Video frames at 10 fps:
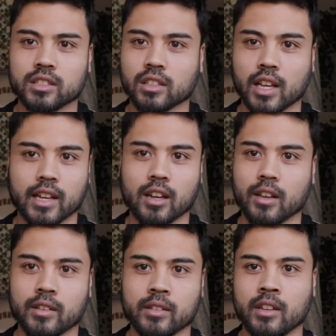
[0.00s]
So like
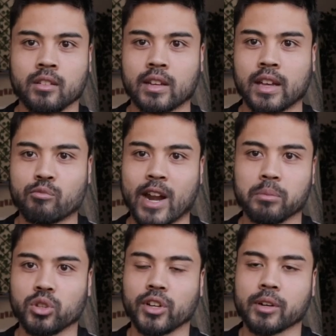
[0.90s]
I
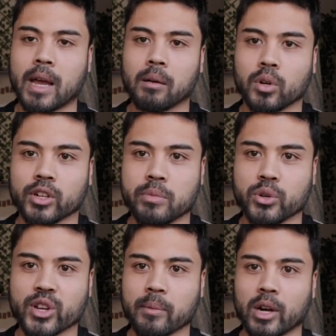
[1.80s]
rambled on about
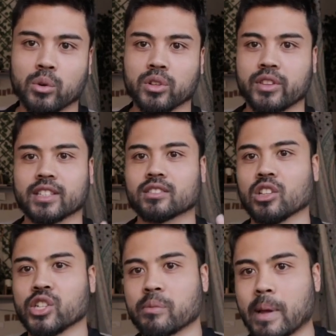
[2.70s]
bodybuilding, about all the things I
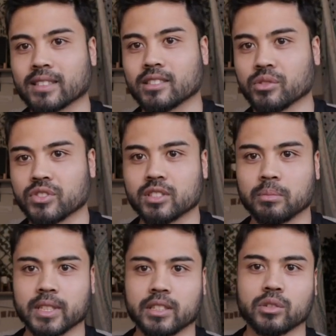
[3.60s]
learned about
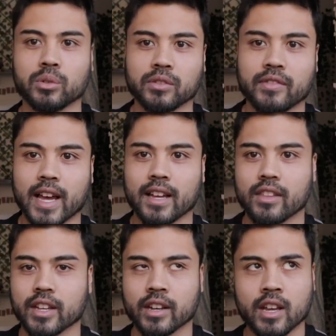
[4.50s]
self-discipline and all of that,
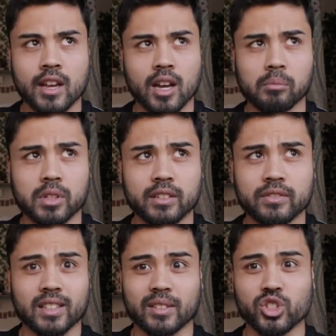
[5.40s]
and I believe
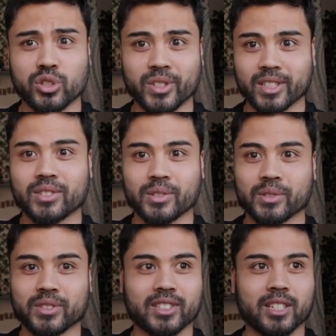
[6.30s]
Jiu Jitsu
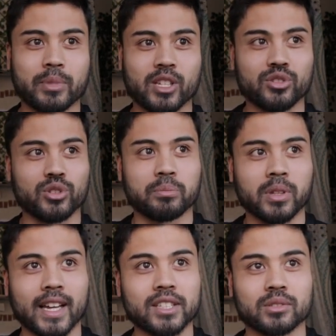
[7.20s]
is just going to be a new
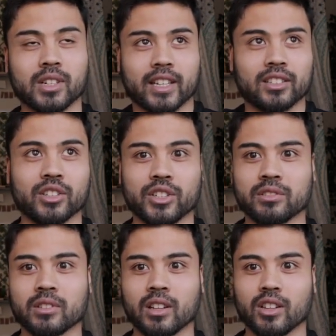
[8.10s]
place where I can
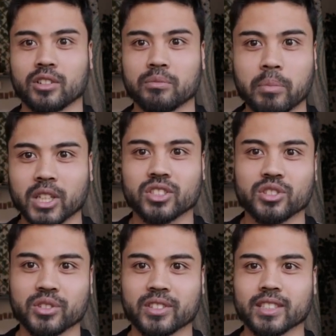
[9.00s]
learn a bunch of
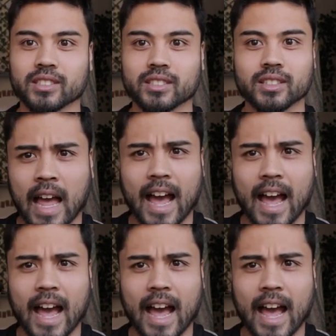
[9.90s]
new things.